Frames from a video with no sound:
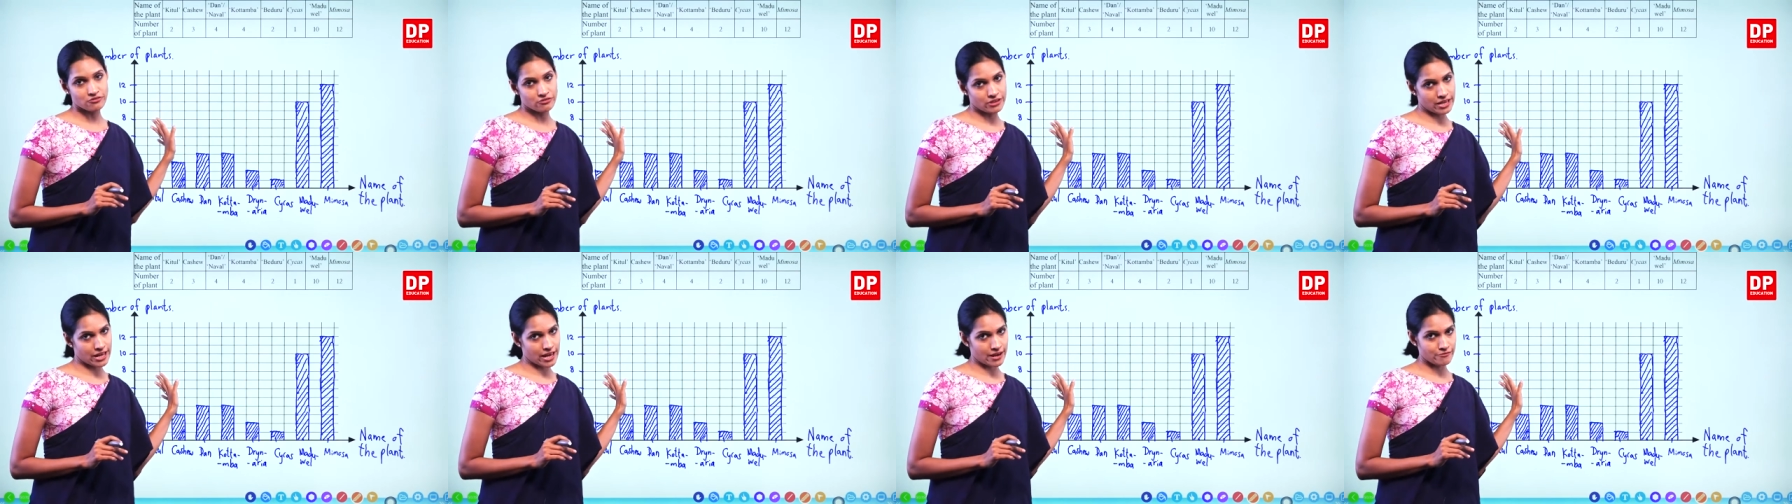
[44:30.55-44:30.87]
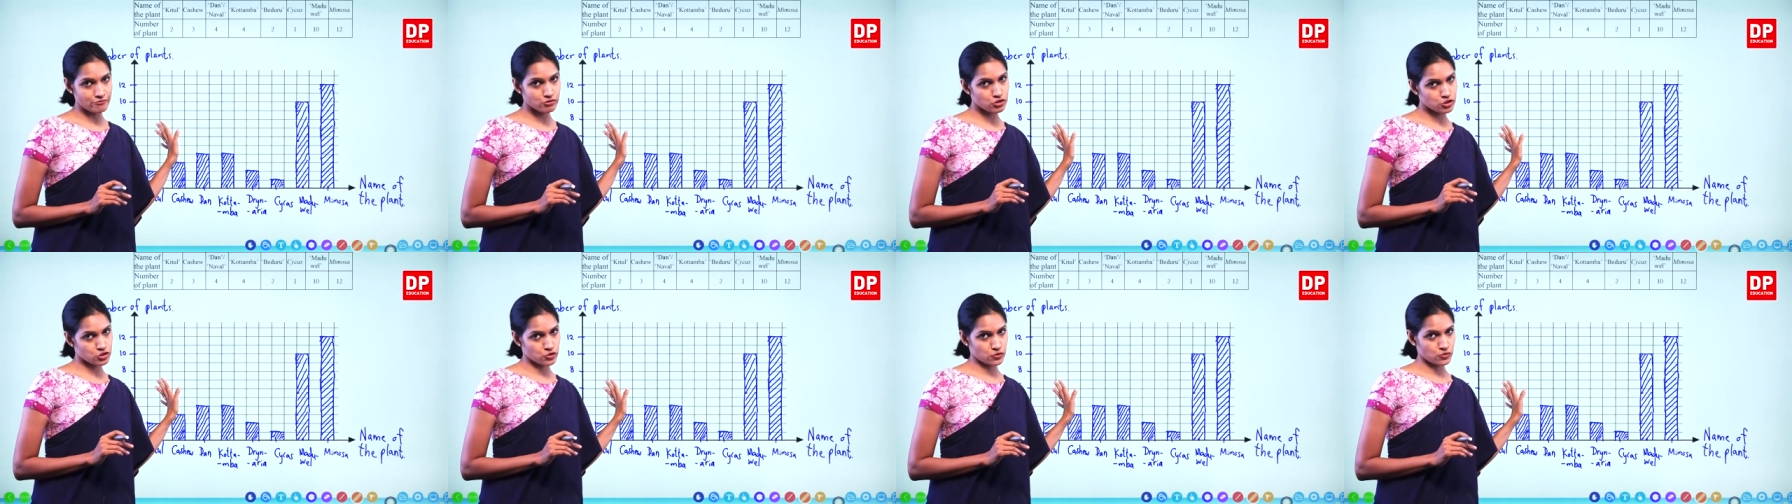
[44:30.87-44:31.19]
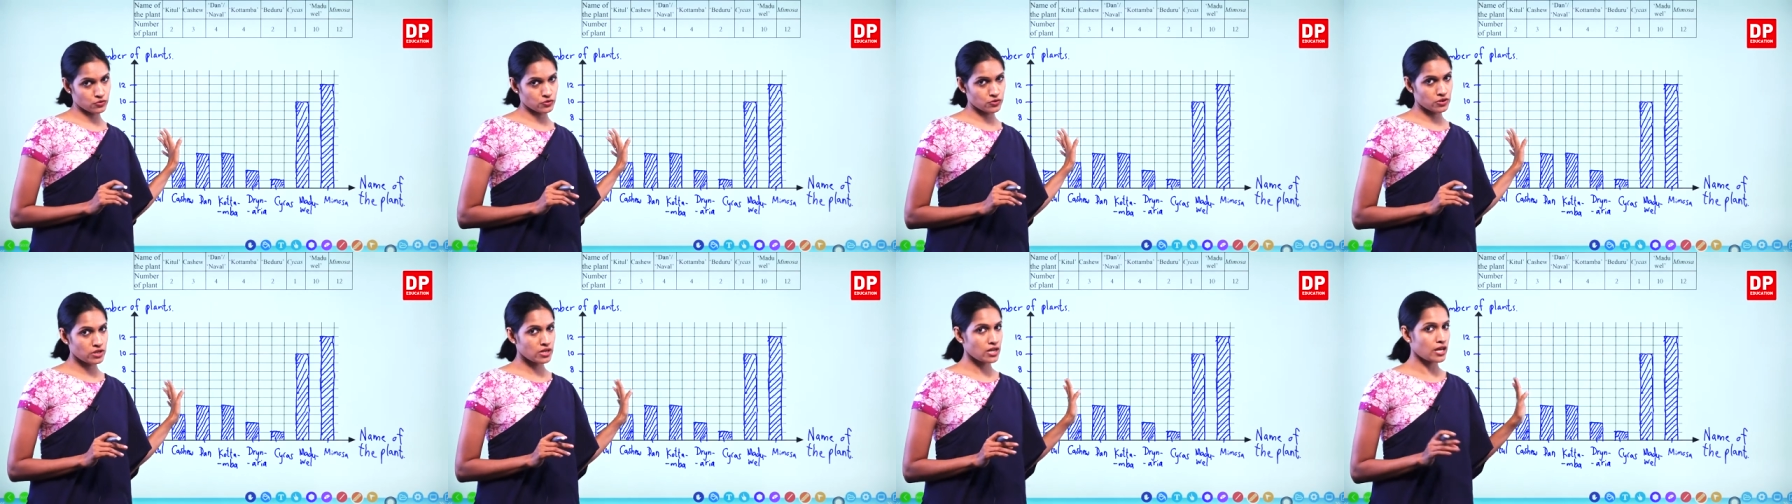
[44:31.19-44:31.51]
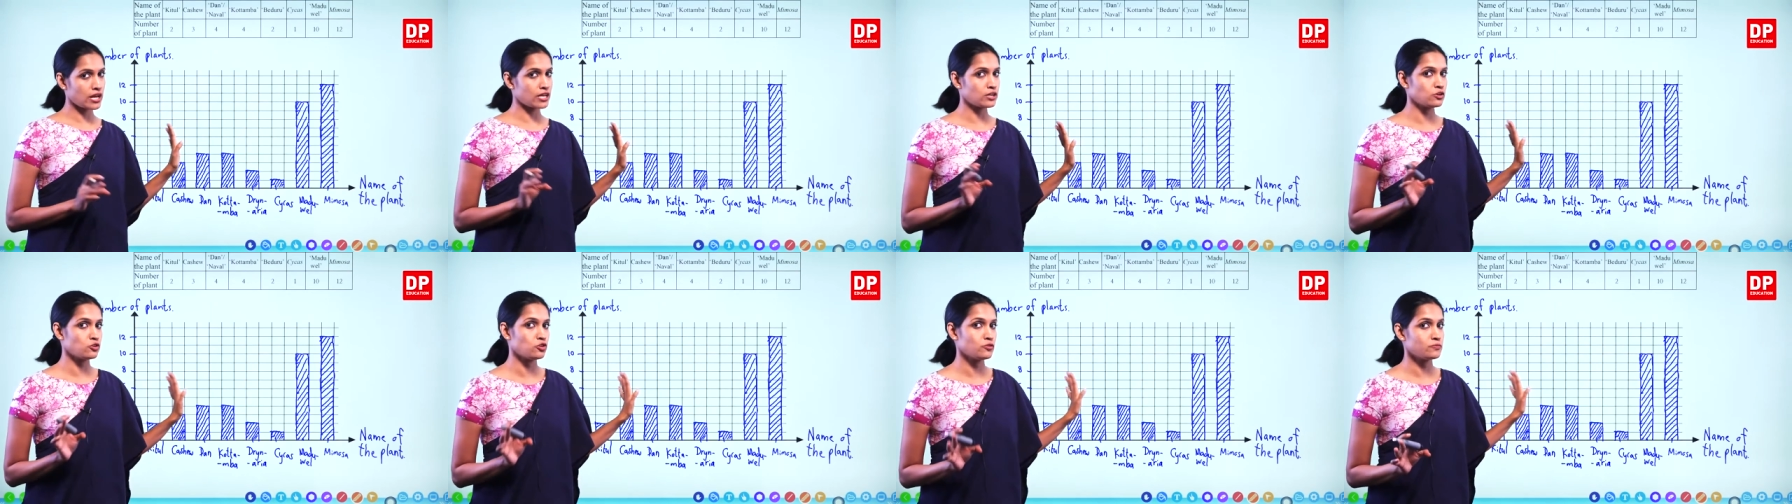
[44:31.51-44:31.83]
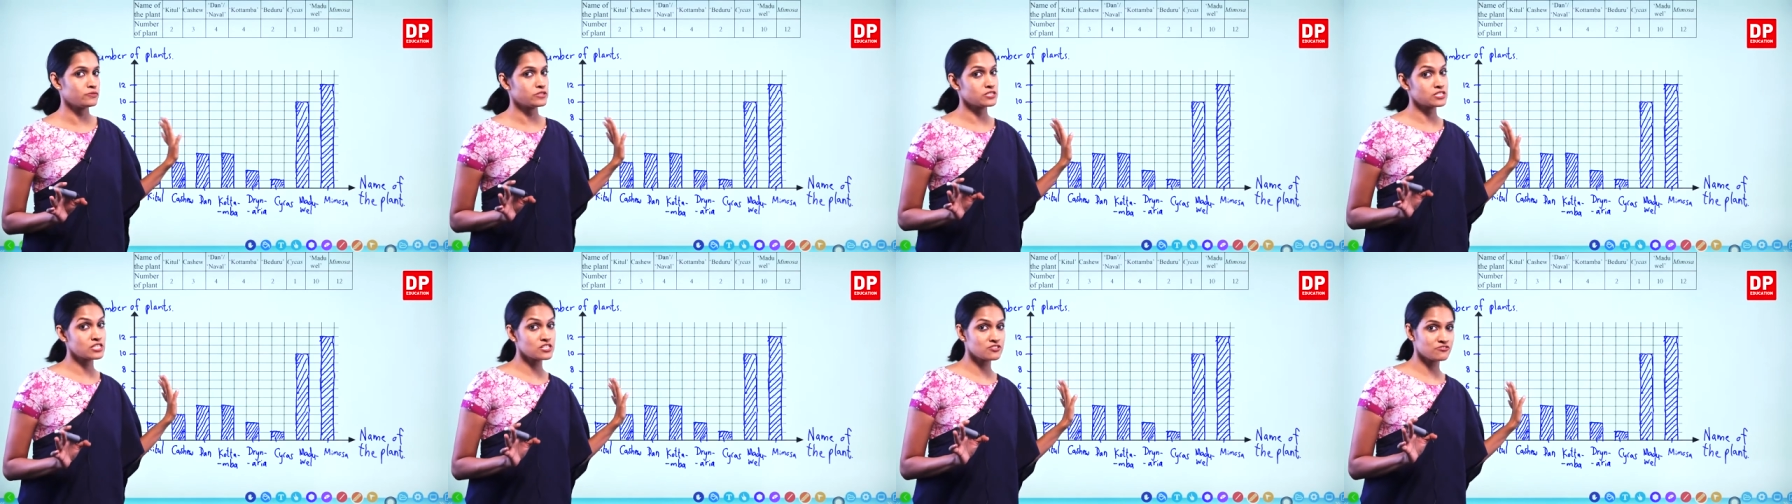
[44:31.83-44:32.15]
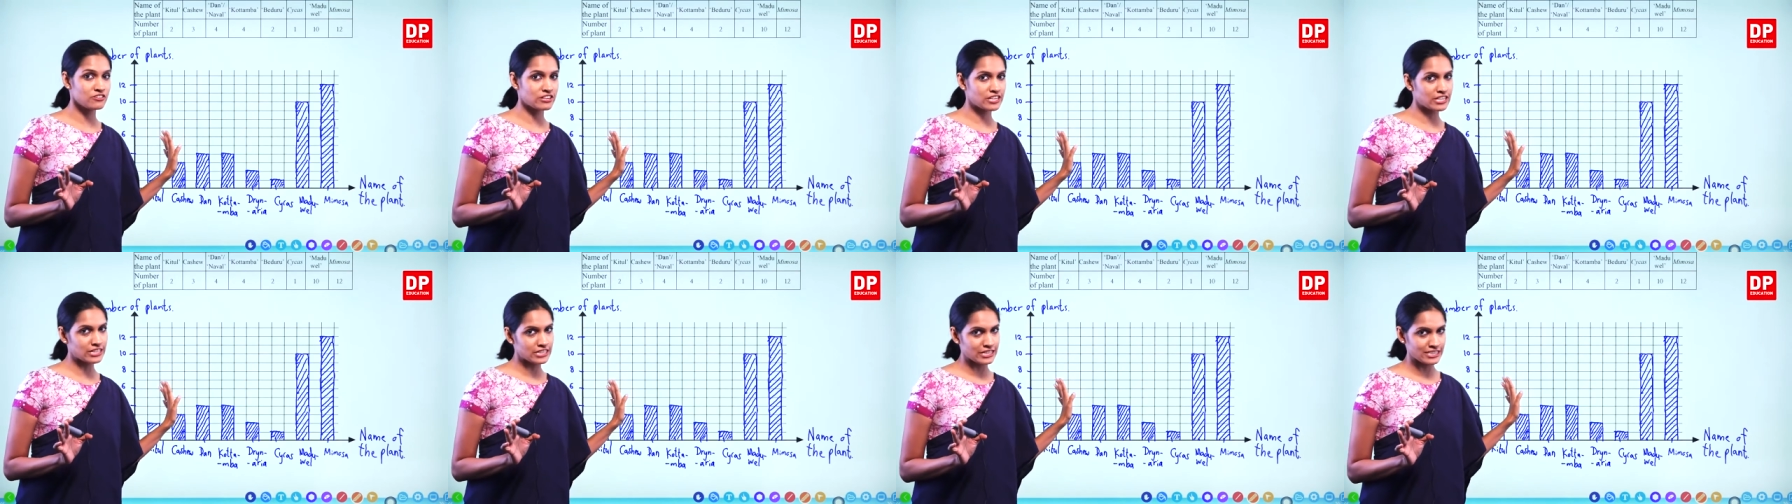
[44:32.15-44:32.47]
we have to do. I hope this is
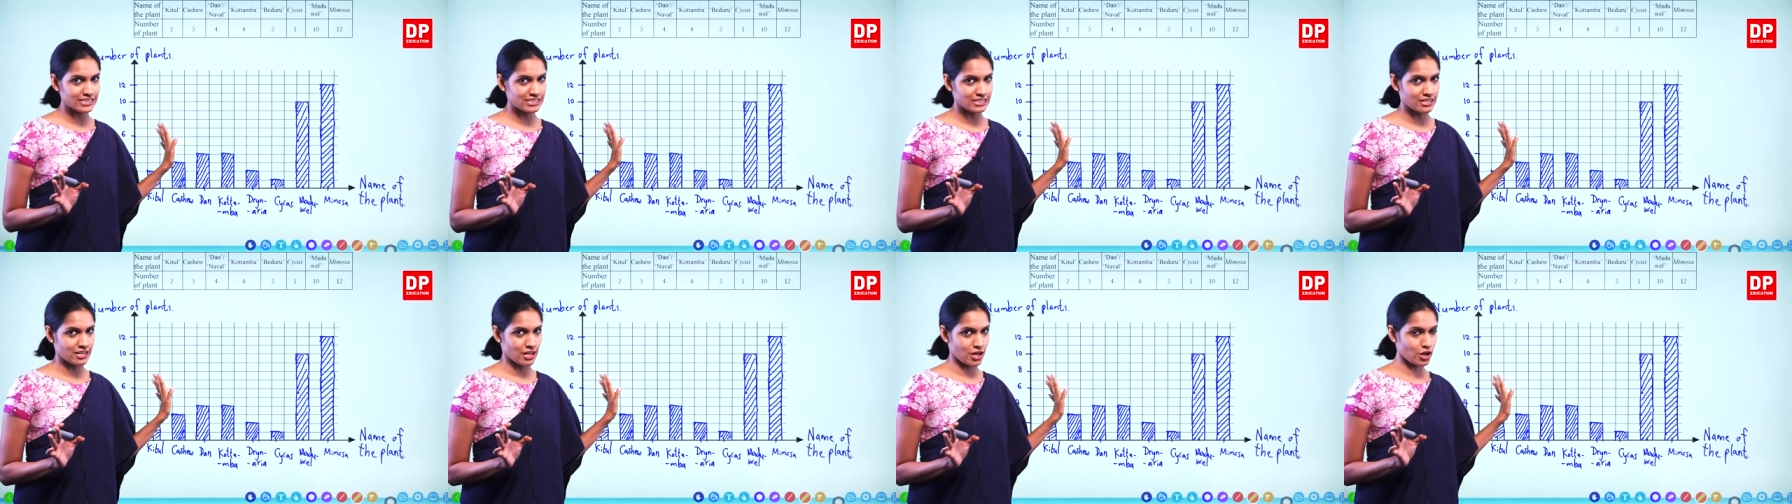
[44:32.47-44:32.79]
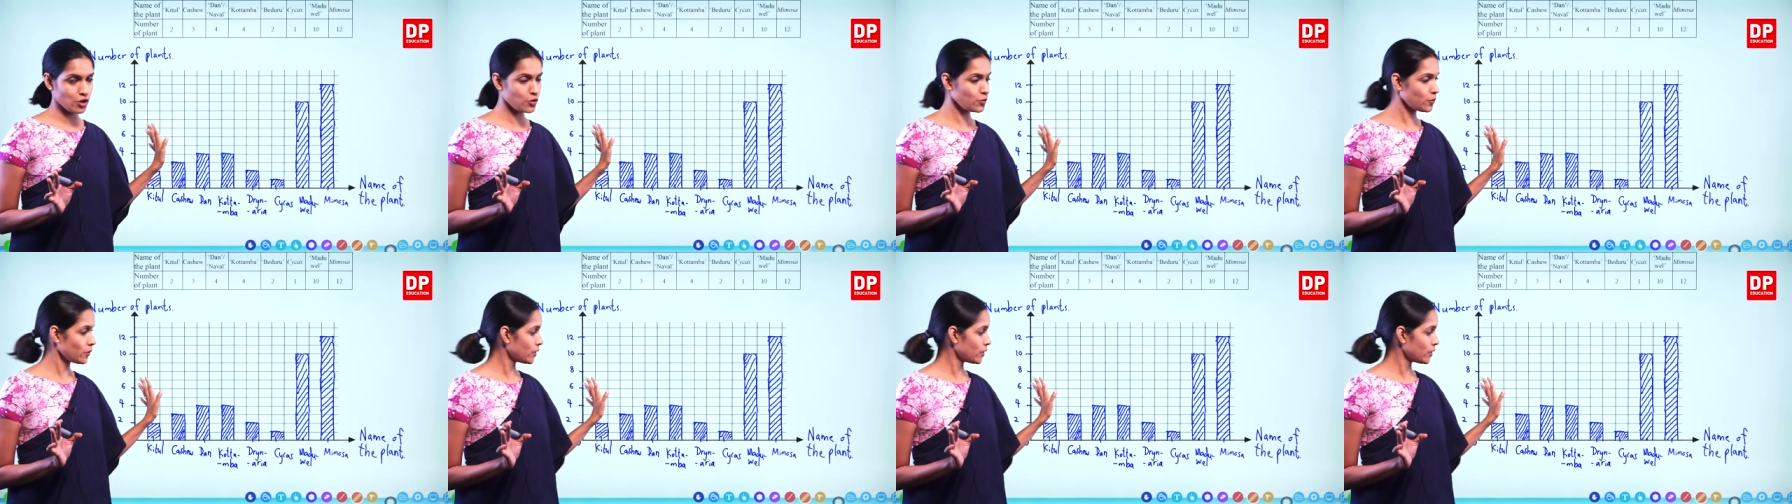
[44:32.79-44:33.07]
very clear now.